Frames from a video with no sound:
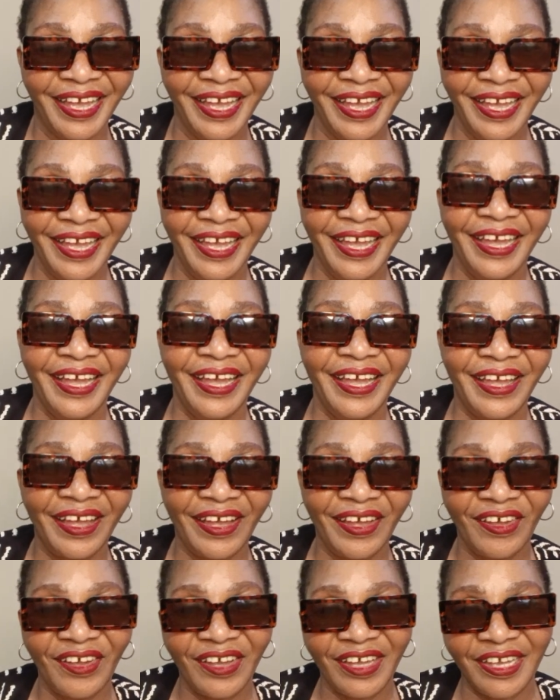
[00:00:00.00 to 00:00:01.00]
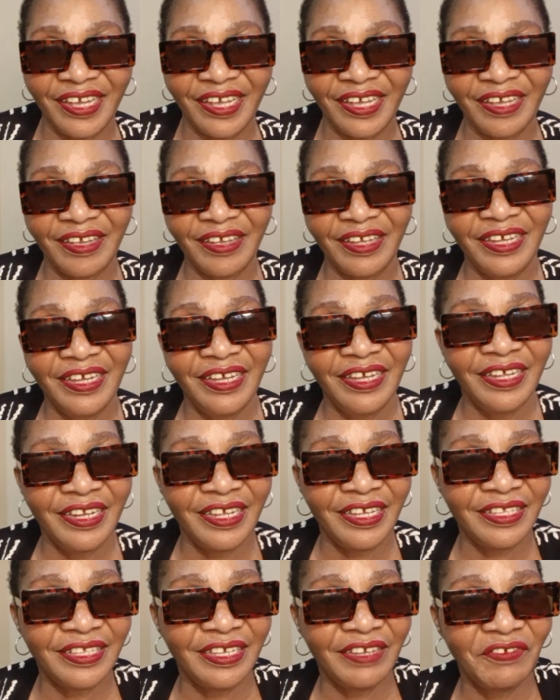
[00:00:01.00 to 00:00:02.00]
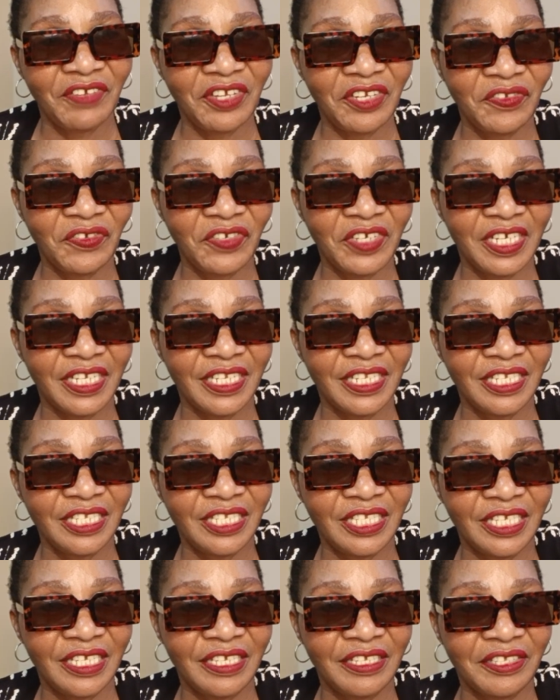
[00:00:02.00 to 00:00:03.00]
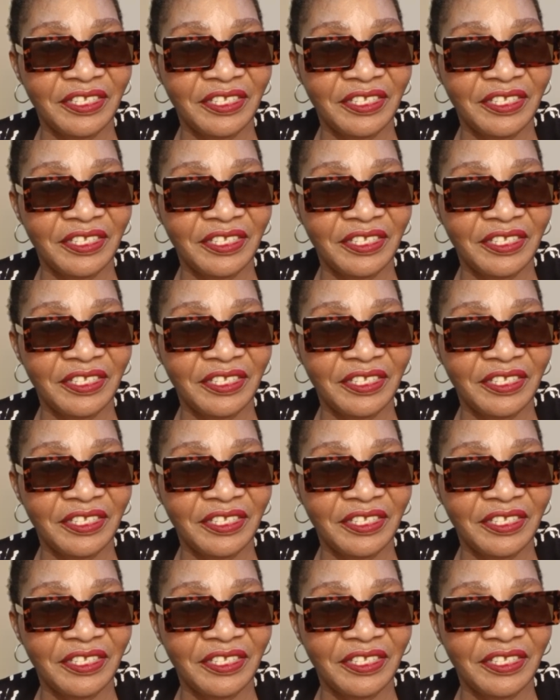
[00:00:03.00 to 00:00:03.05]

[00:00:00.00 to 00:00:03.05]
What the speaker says: Okay, let's have a look at this answer.